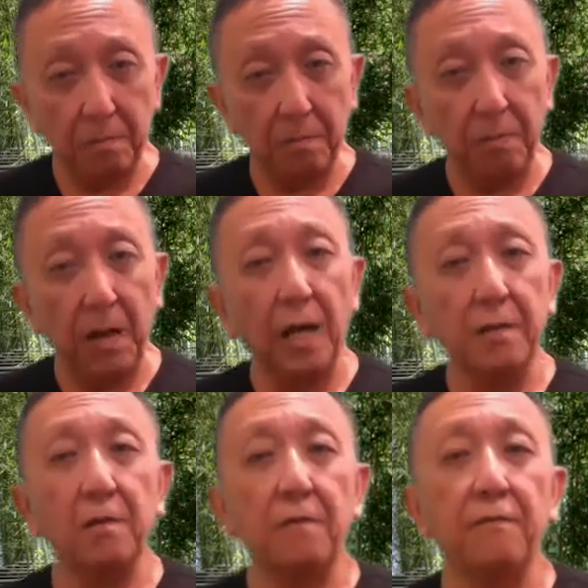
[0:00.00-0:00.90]
part
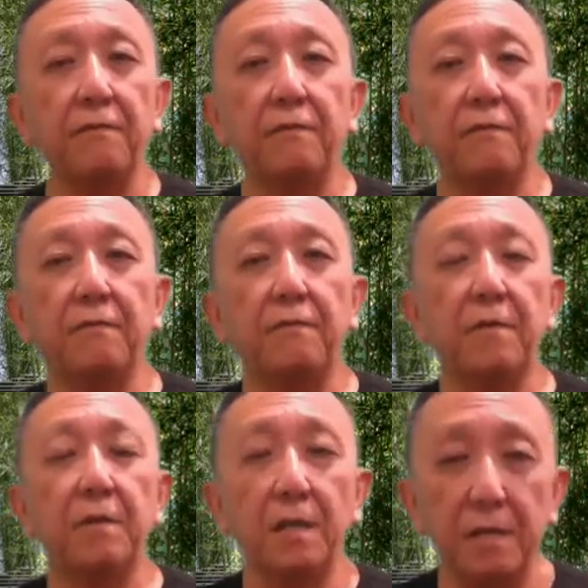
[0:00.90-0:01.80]
of
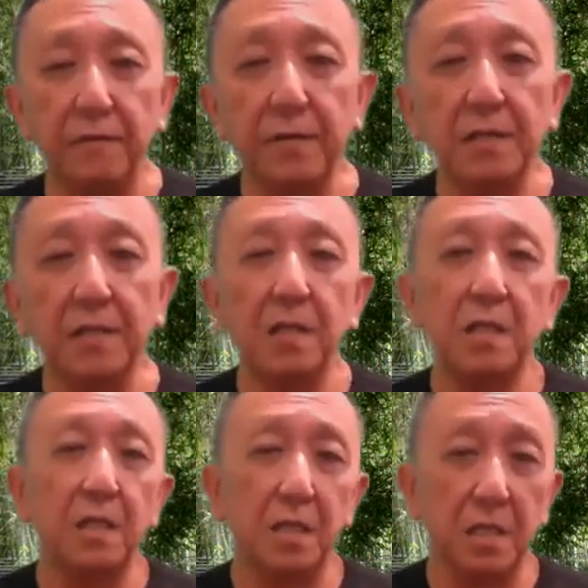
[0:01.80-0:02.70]
a
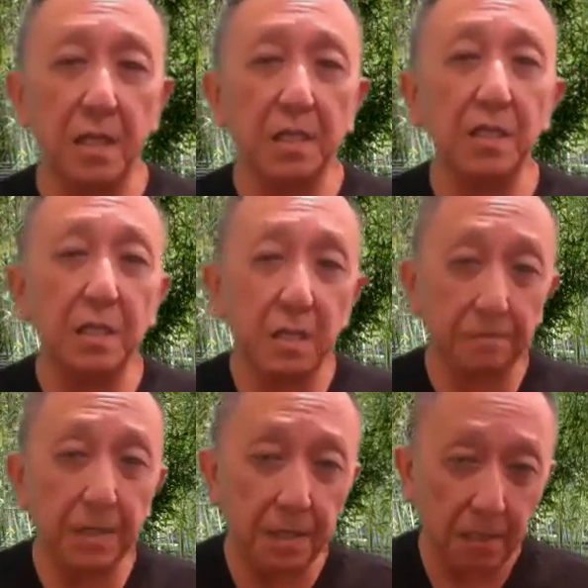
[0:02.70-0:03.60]
difficulty in getting
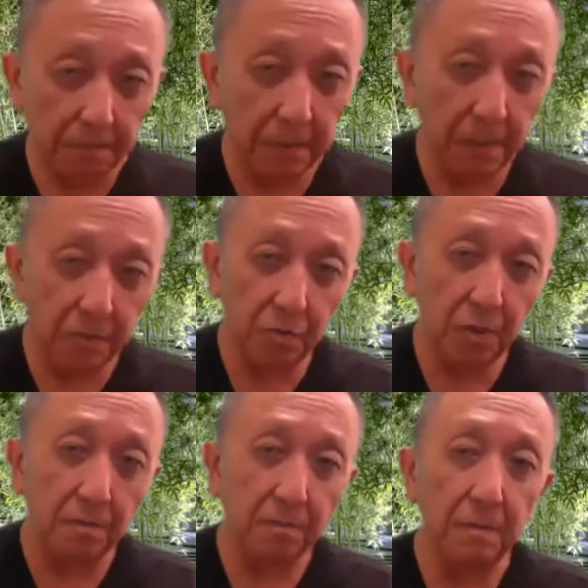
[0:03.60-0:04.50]
deeper and deeper into
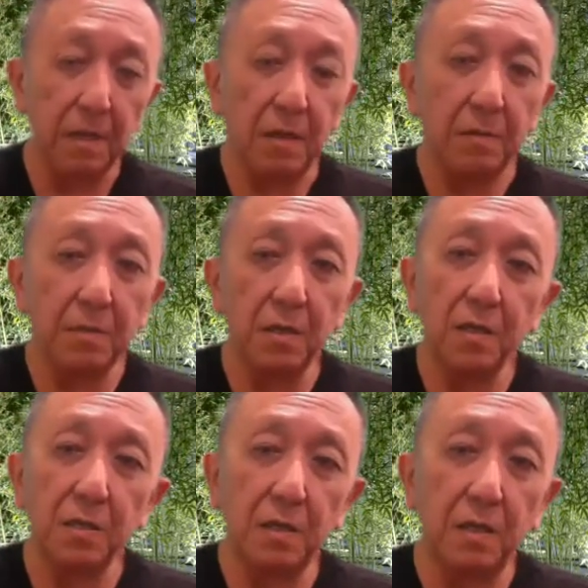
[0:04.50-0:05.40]
it.
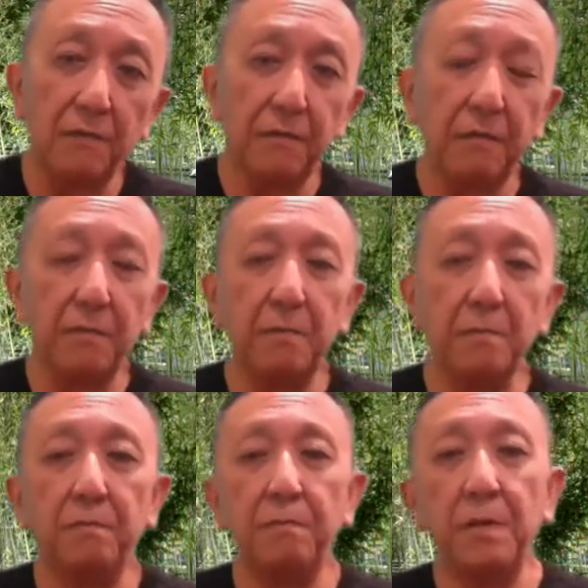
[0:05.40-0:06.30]
Because if
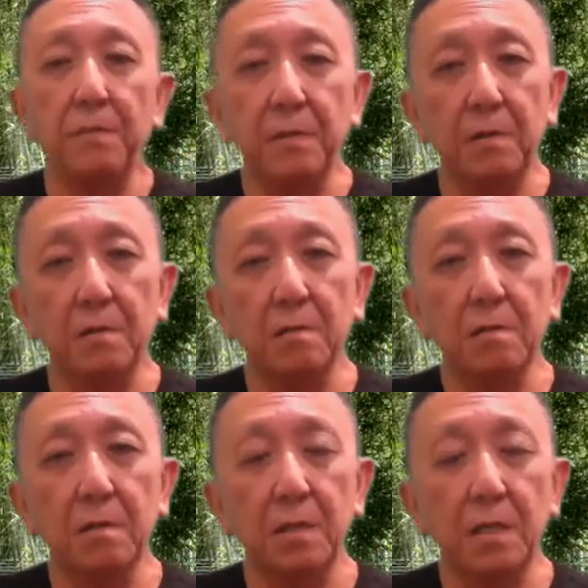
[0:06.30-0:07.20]
people
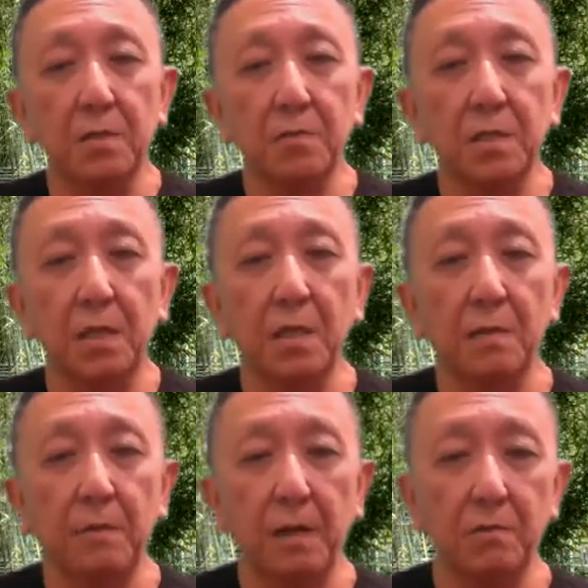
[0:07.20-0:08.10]
start to think
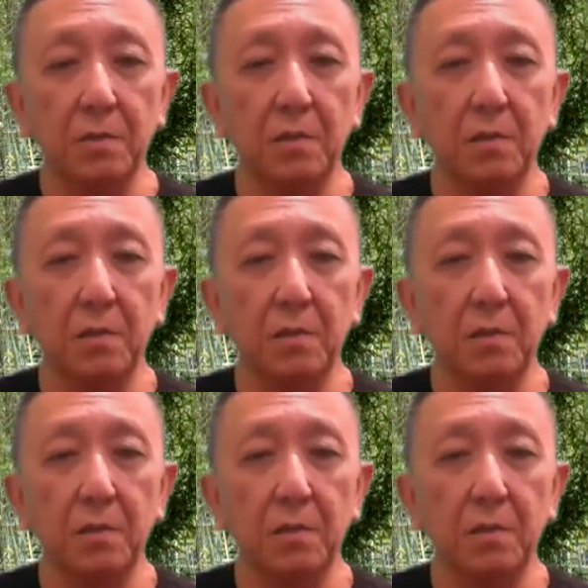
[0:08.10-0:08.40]
about